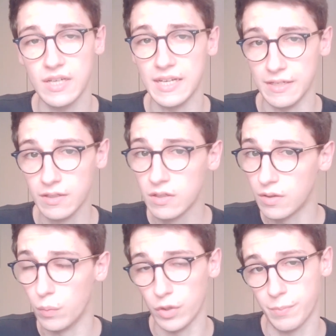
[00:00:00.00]
in
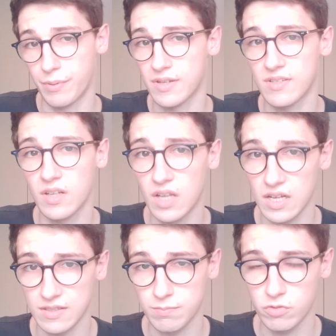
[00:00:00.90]
WordPress a
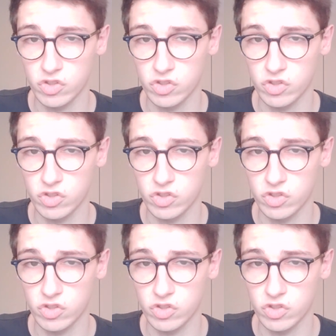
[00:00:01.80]
lot.